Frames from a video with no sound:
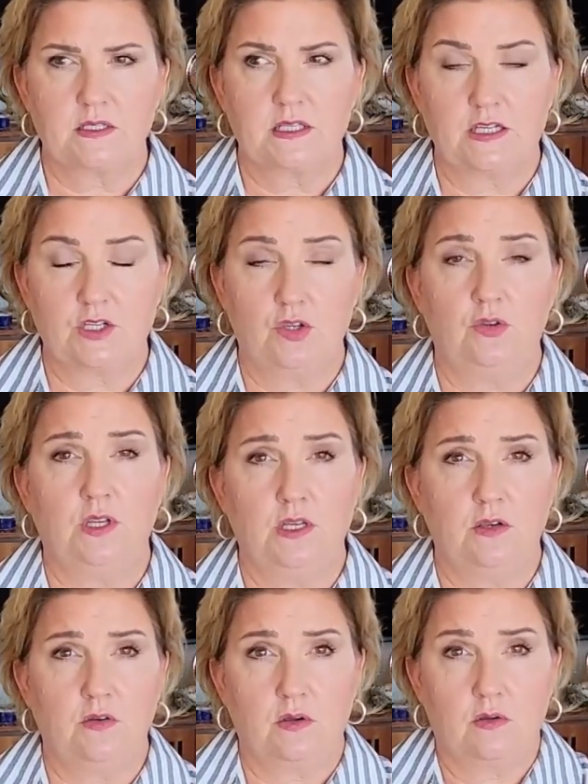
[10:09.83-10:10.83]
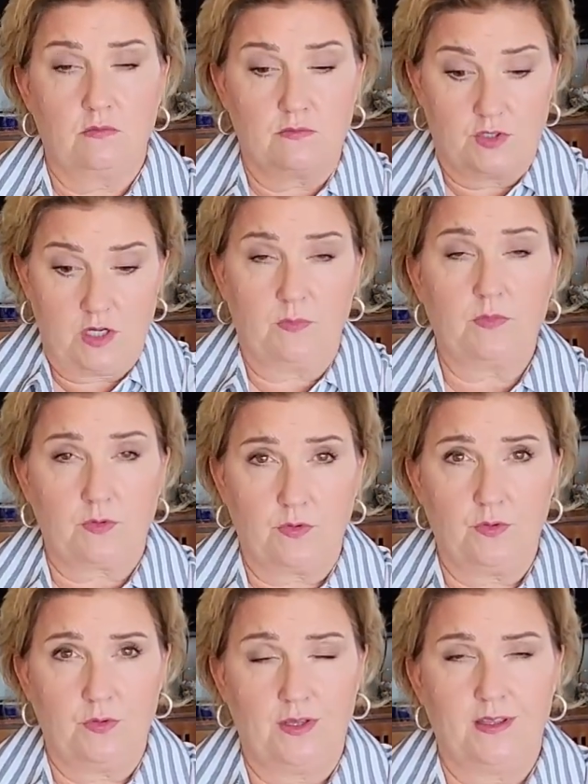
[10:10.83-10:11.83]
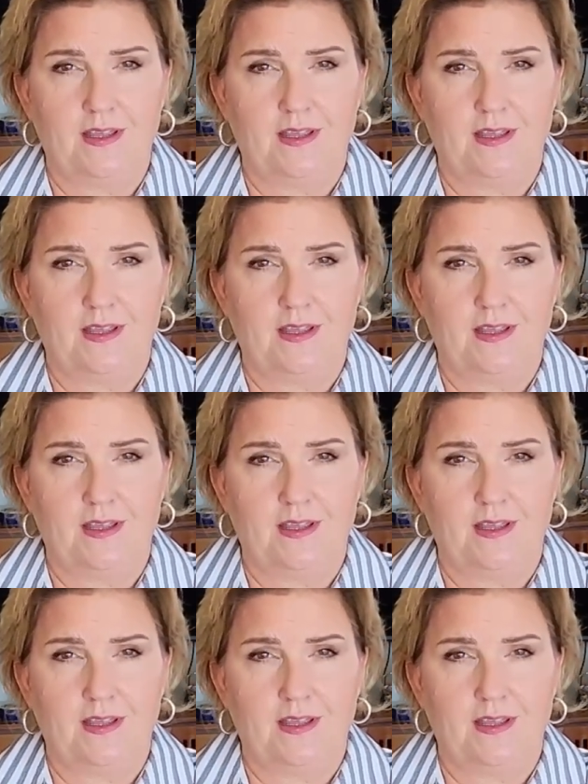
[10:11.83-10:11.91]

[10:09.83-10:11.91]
that you need to jump through